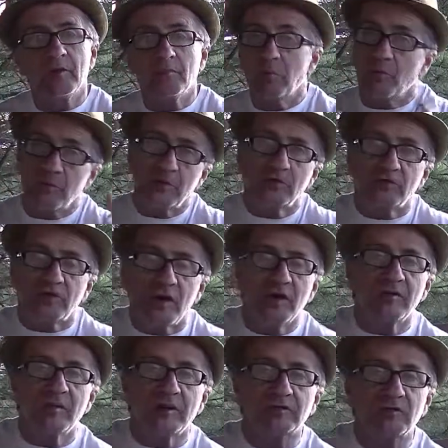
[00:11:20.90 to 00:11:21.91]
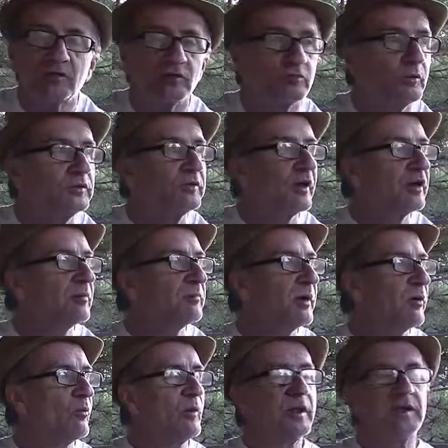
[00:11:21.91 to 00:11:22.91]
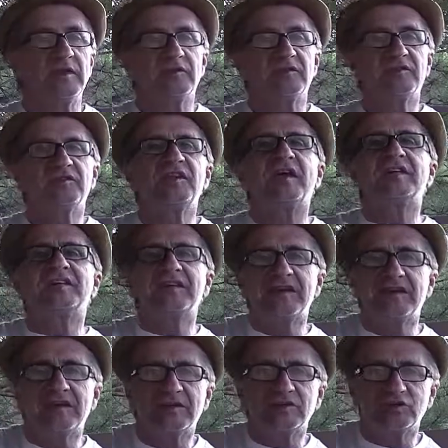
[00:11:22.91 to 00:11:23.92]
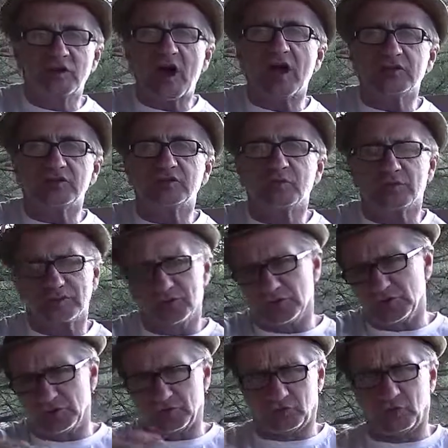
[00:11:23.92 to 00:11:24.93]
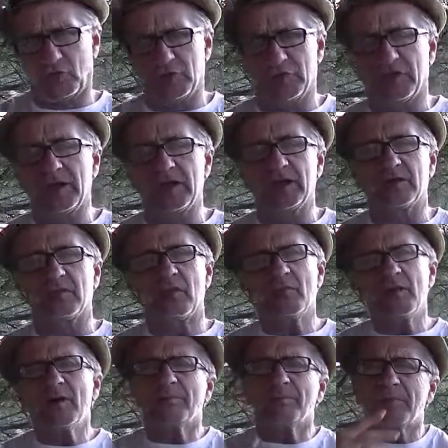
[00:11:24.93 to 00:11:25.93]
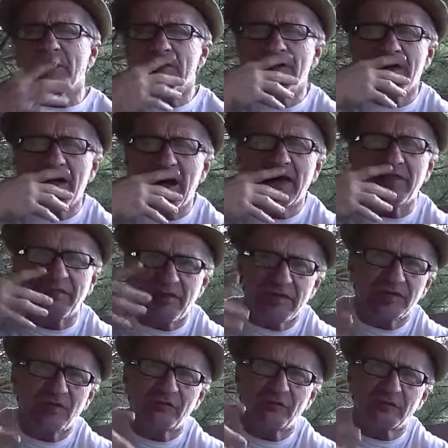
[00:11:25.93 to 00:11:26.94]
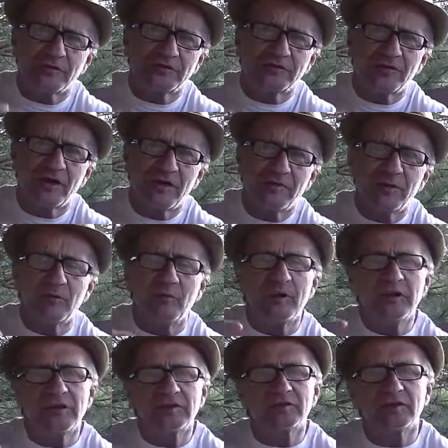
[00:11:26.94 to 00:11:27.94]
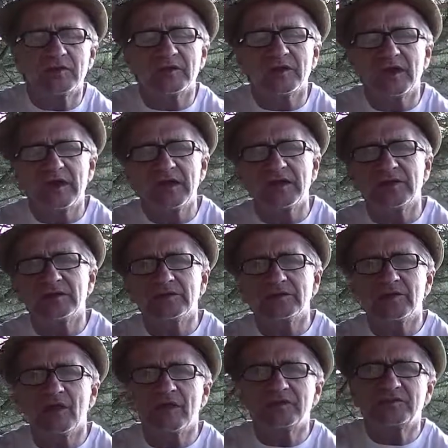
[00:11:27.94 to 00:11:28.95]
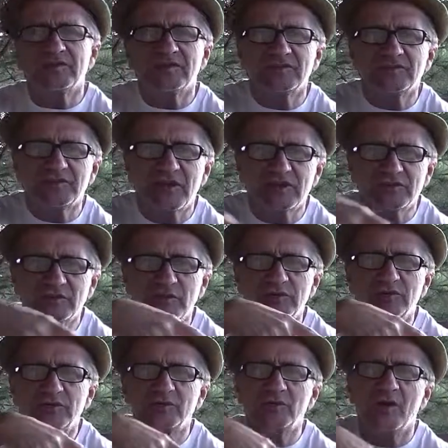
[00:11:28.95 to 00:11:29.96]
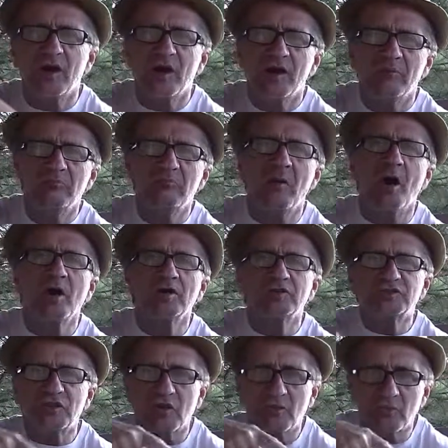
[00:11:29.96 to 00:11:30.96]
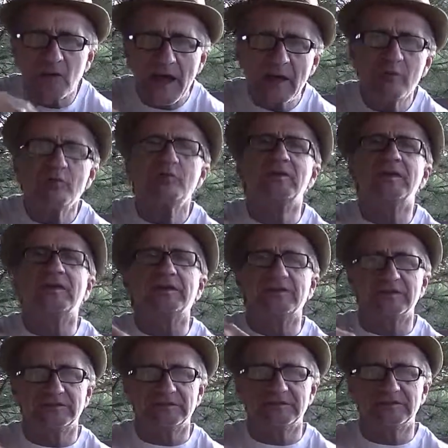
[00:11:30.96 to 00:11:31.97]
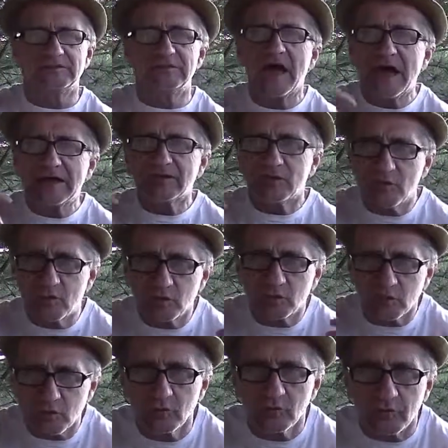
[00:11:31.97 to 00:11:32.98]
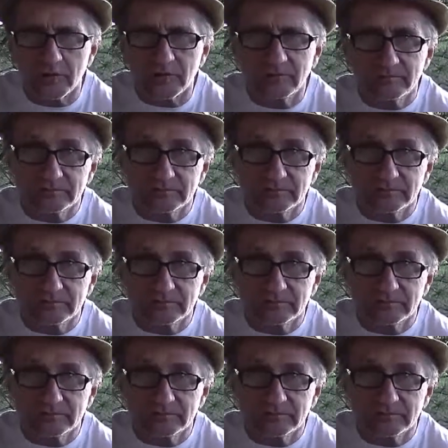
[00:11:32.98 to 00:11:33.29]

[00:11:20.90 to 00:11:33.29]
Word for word: But we don't talk about those. We talk about when he sent in Joshua to destroy the land. Well, I think the first time he went into the land, God sent Joshua to march around it, not go through it.